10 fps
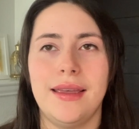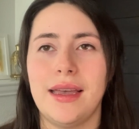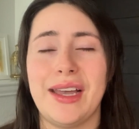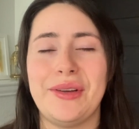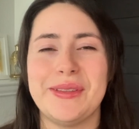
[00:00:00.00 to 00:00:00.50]

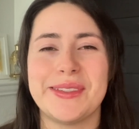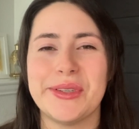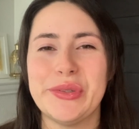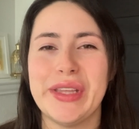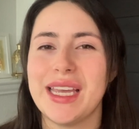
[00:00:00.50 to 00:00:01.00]
I was
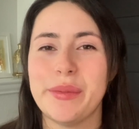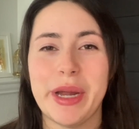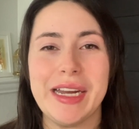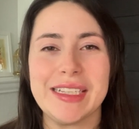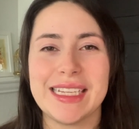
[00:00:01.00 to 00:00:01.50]
told that
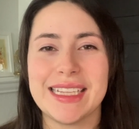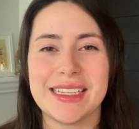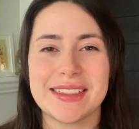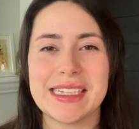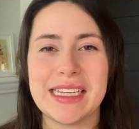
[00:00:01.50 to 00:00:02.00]
apparently it
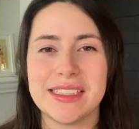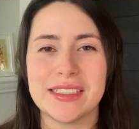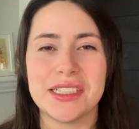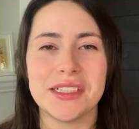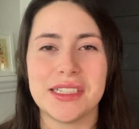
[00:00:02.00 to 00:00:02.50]
looks
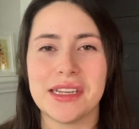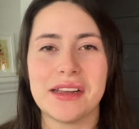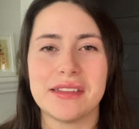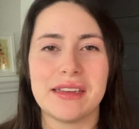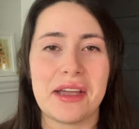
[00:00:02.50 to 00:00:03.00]
nicer and
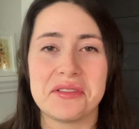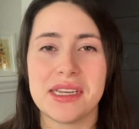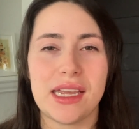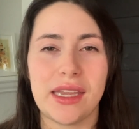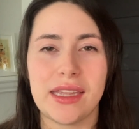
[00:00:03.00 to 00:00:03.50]
not
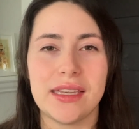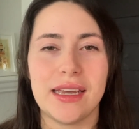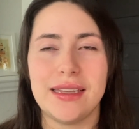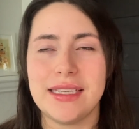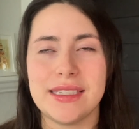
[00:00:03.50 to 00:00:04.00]
outdated.
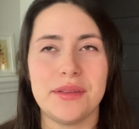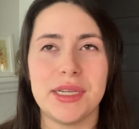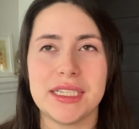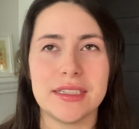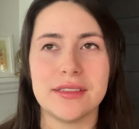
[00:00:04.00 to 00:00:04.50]
Is it a
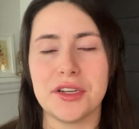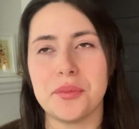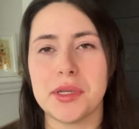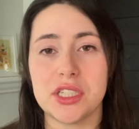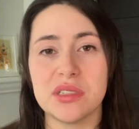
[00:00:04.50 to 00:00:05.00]
big deal? No,
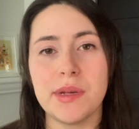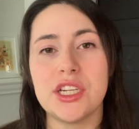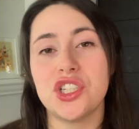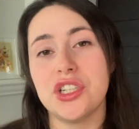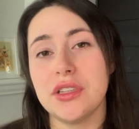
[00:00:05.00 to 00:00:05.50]
but just make
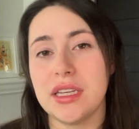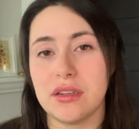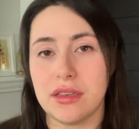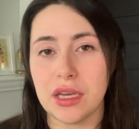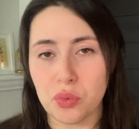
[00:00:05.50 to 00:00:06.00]
sure that
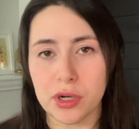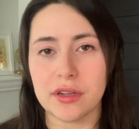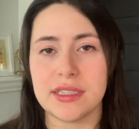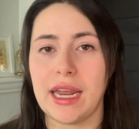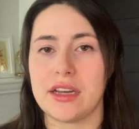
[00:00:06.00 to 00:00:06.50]
your link
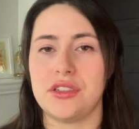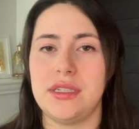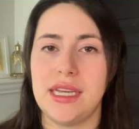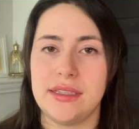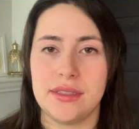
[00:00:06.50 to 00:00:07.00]
works and actually
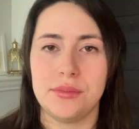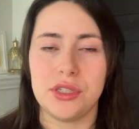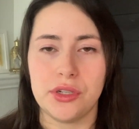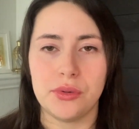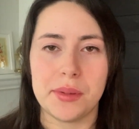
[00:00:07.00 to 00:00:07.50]
takes them
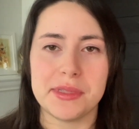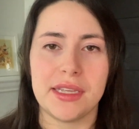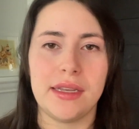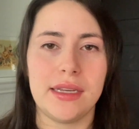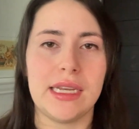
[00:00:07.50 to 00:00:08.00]
to your
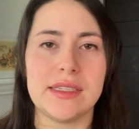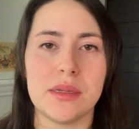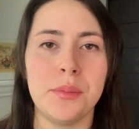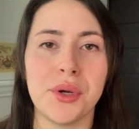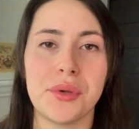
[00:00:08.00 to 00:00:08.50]
website and
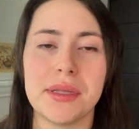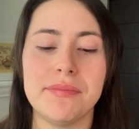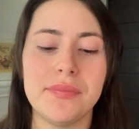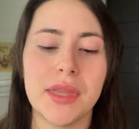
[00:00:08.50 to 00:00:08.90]
isn't broken.